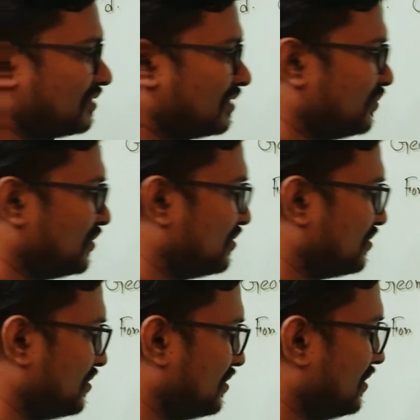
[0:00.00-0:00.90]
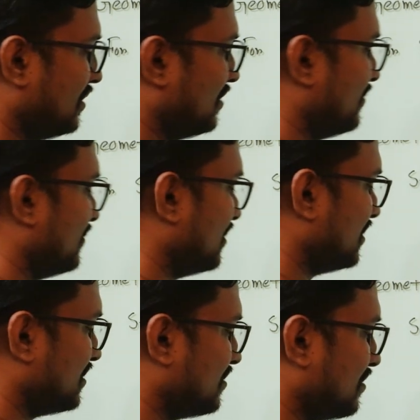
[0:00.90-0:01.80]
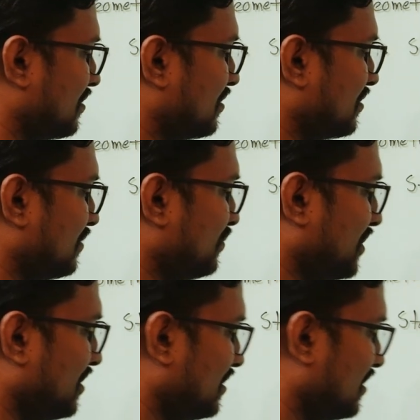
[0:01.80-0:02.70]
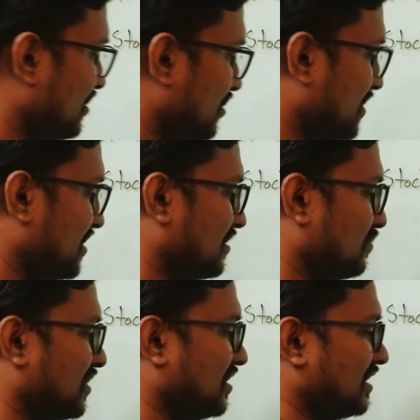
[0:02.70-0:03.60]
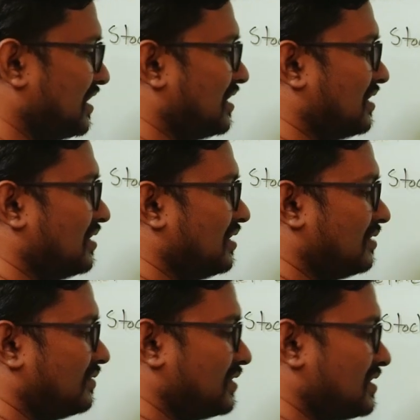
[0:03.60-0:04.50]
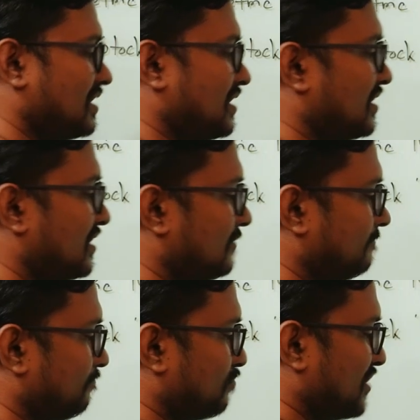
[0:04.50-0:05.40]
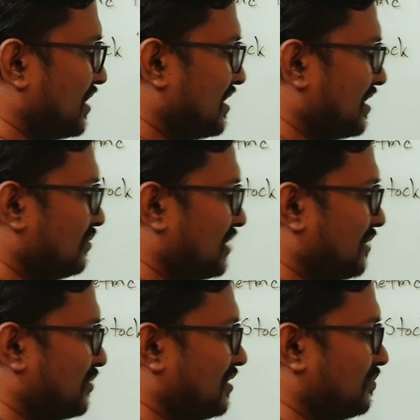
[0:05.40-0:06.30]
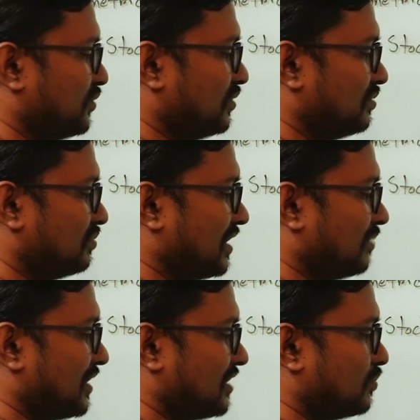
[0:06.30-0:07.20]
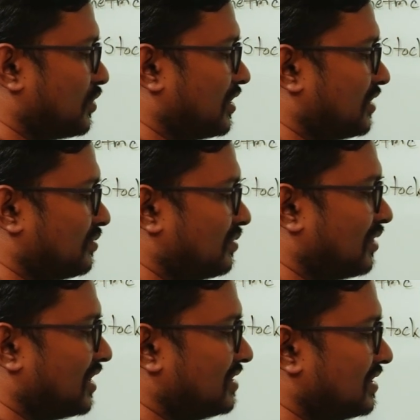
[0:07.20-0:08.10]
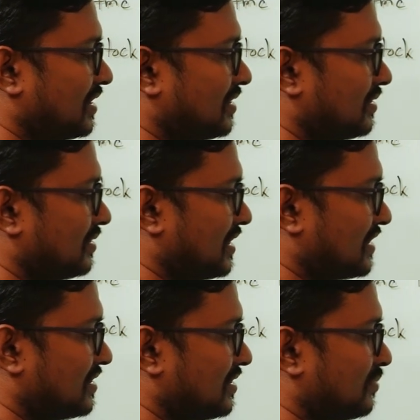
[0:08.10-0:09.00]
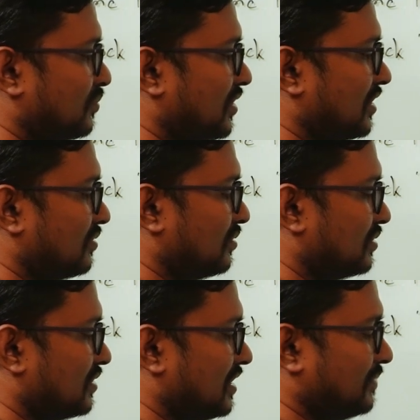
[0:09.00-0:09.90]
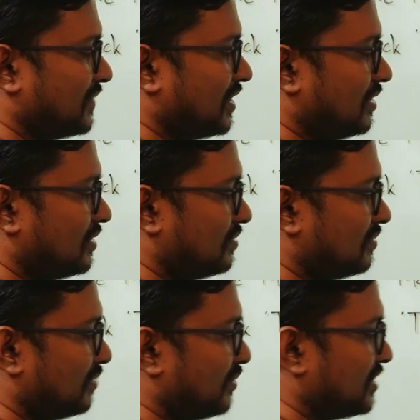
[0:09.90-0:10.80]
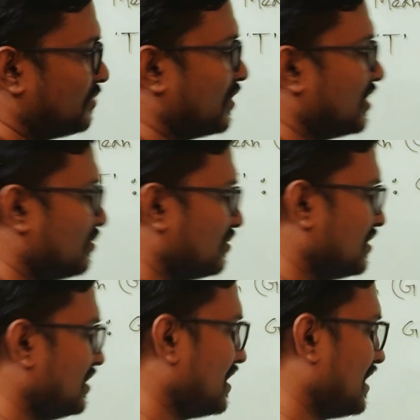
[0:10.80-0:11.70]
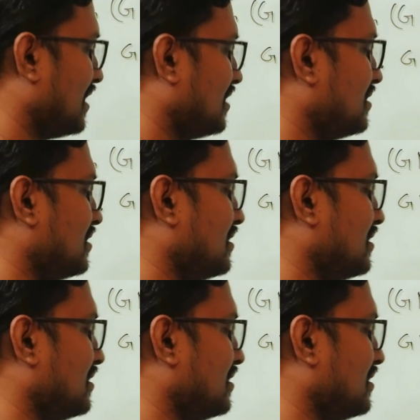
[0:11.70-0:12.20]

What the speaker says: compute for stock B, the geometric mean. Here first year return we have to input 1 plus 0.08, then next year 0.03, so 1 plus 0.03, and